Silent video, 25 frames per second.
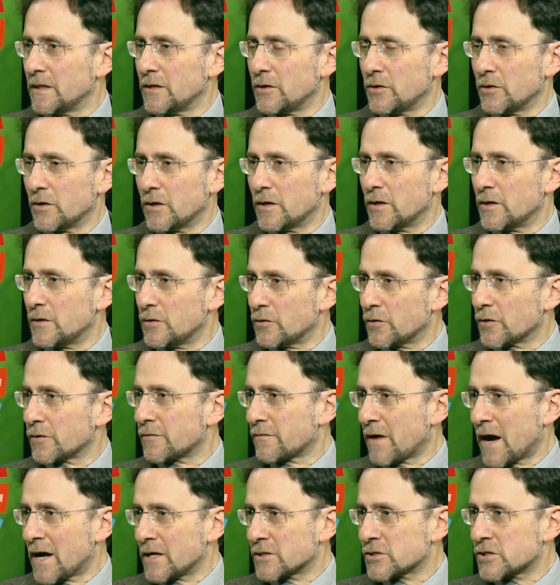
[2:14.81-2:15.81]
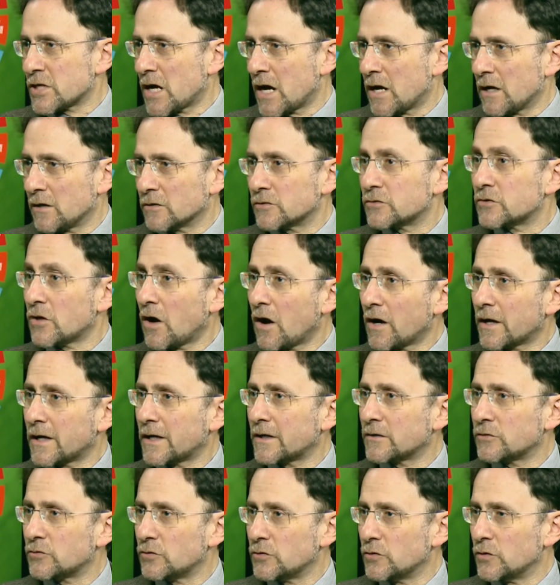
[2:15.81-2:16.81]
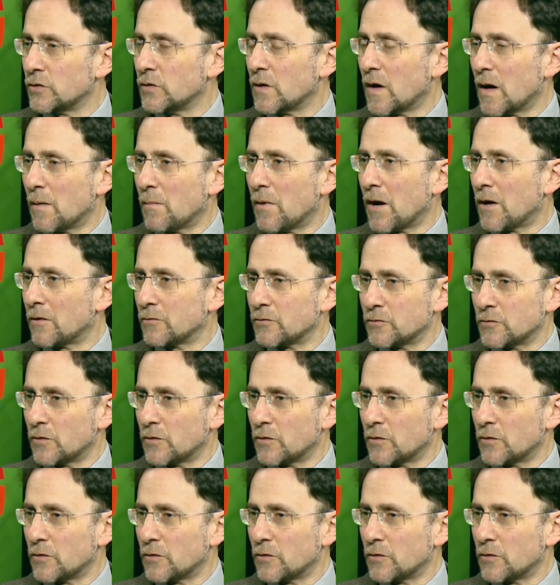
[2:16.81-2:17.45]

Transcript: your, uh, your, grandchild talking to you about,